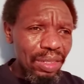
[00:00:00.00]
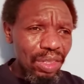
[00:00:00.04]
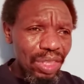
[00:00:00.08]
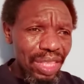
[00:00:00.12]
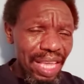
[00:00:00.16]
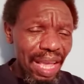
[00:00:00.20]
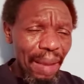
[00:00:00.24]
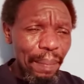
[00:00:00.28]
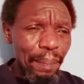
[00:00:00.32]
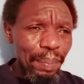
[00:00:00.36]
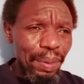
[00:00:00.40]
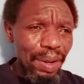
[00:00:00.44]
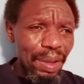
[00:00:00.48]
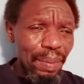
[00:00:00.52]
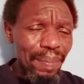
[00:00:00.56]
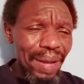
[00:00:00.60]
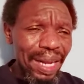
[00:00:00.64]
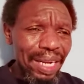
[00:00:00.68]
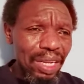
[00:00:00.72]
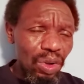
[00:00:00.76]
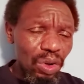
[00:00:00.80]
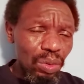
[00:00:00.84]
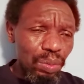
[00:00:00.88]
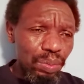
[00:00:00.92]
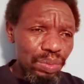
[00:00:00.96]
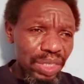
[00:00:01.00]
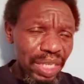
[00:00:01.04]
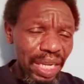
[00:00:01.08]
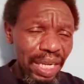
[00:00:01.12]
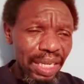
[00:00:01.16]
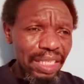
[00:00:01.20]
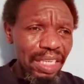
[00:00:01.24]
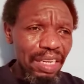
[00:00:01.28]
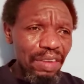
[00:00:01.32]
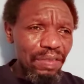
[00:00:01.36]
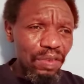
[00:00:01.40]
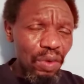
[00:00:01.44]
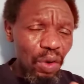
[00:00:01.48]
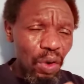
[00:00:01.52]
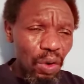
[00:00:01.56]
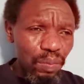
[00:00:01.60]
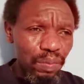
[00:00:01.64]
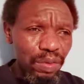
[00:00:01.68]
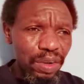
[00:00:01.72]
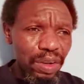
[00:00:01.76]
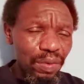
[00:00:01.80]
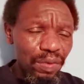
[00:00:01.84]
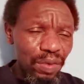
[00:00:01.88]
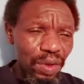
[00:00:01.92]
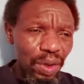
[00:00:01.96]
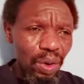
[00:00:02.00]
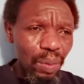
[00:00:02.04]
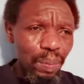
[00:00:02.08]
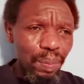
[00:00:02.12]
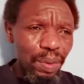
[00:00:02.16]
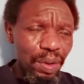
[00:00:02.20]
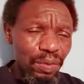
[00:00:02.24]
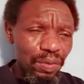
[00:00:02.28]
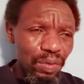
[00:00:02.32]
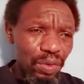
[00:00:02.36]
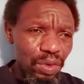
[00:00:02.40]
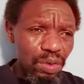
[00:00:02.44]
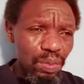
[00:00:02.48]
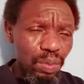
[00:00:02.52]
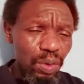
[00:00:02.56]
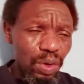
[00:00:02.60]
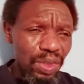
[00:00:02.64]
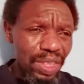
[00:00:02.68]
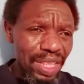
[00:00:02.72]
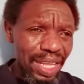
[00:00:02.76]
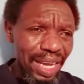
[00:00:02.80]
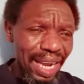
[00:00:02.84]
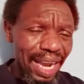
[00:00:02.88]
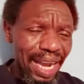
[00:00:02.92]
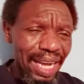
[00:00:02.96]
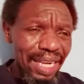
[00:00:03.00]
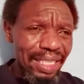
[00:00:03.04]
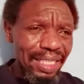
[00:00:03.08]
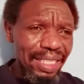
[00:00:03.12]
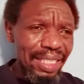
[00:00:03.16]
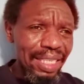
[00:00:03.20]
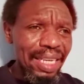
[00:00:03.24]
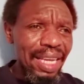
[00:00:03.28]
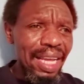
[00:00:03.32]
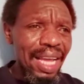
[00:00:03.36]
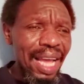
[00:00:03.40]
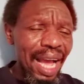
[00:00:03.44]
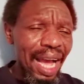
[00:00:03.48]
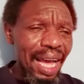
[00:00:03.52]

their primary objective of developing football in the country